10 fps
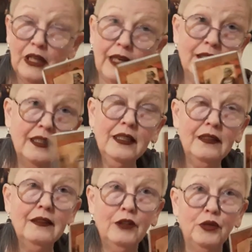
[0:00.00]
I think
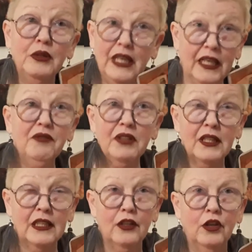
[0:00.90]
he's doing
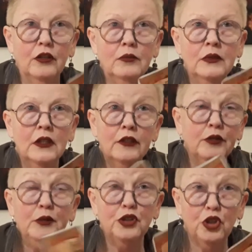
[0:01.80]
everything at home, from
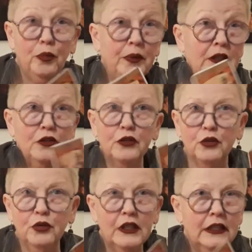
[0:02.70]
the shopping to the
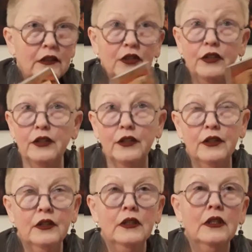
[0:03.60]
cooking to the